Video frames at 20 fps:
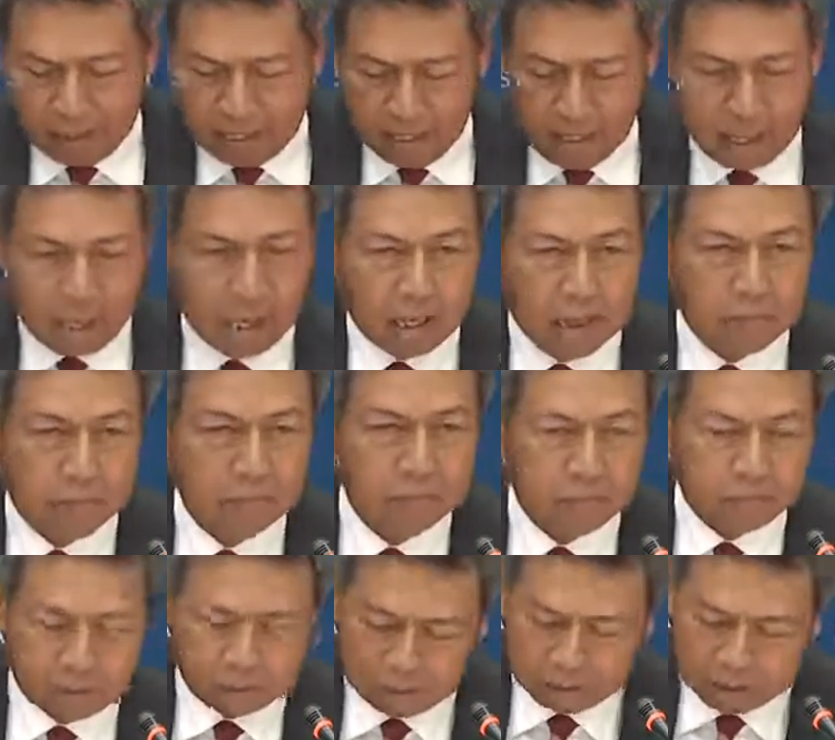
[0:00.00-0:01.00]
Um,
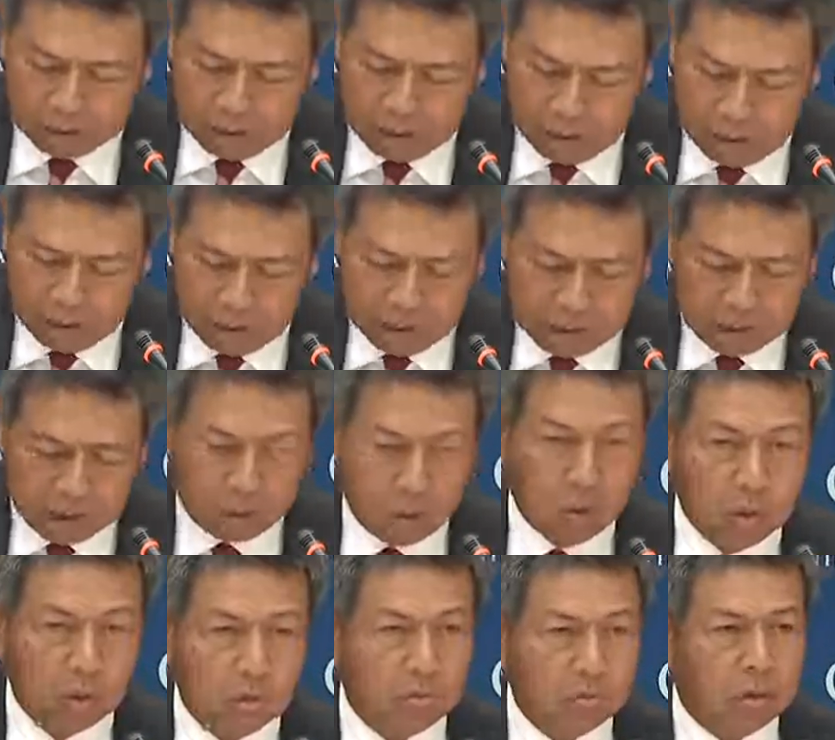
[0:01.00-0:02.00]

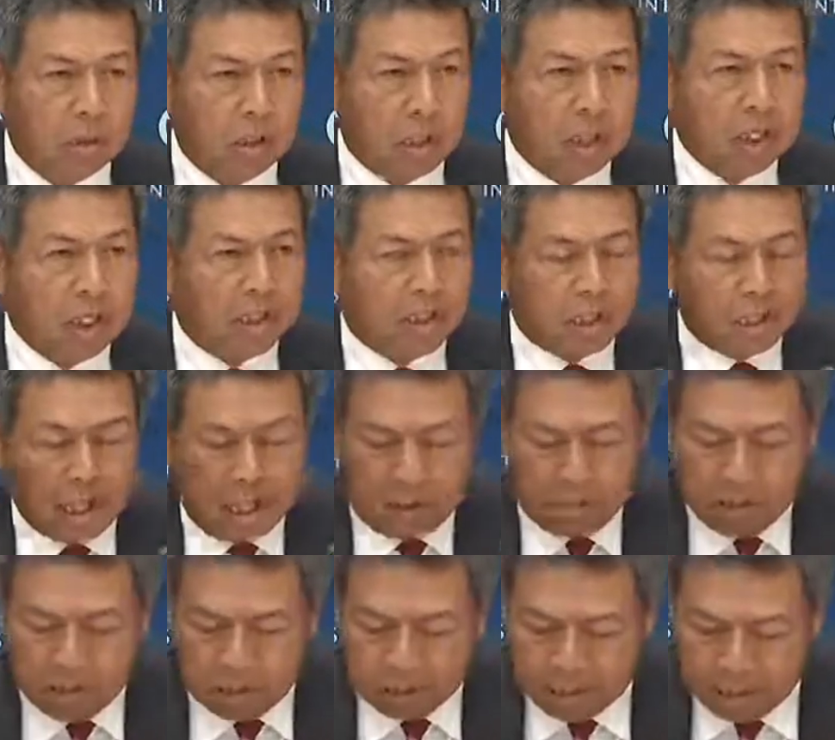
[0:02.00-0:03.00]
so, ladies and
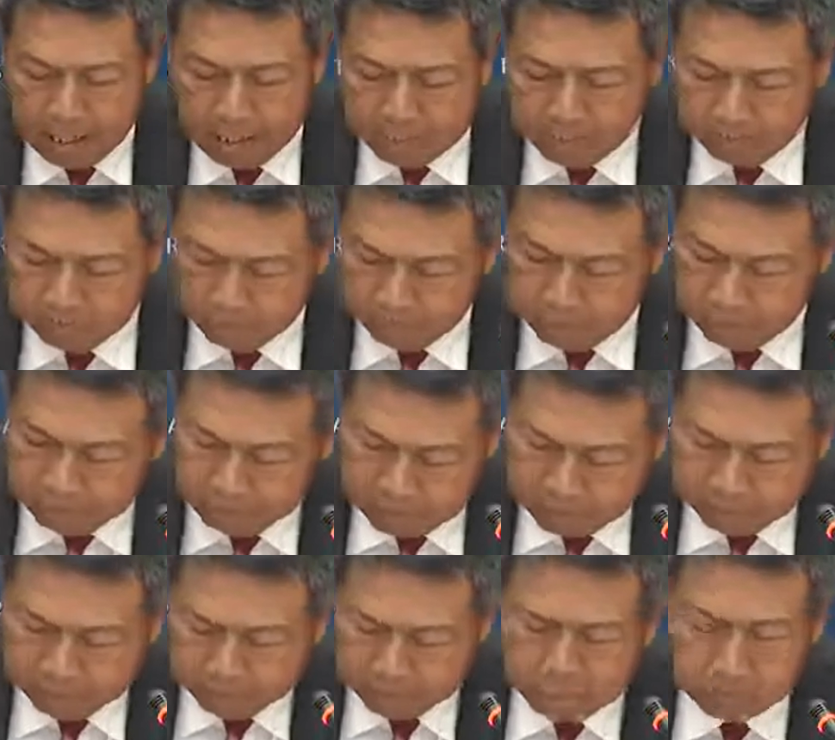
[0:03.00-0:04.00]
gentlemen, um,
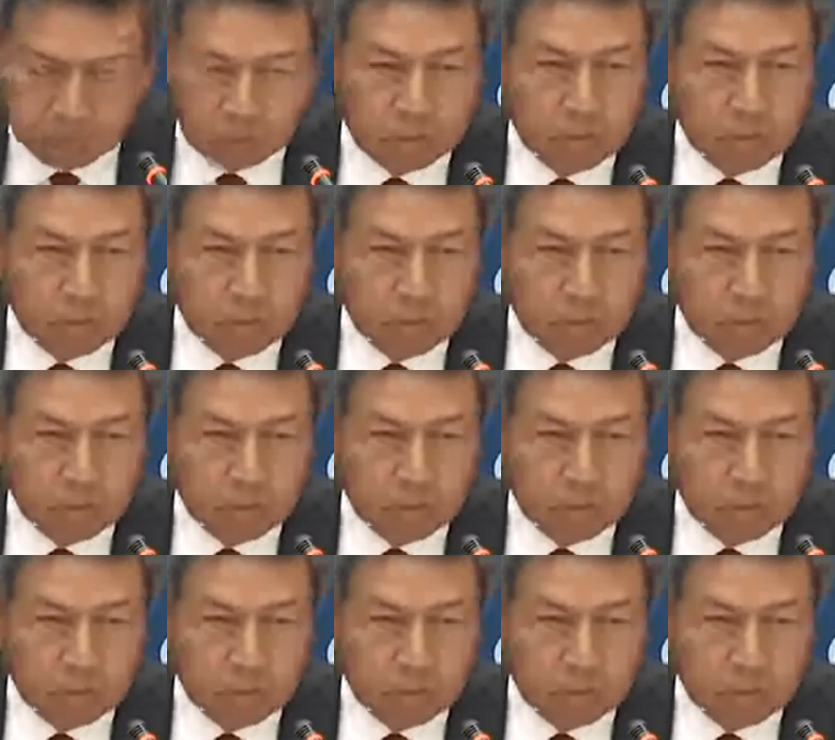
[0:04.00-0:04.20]
um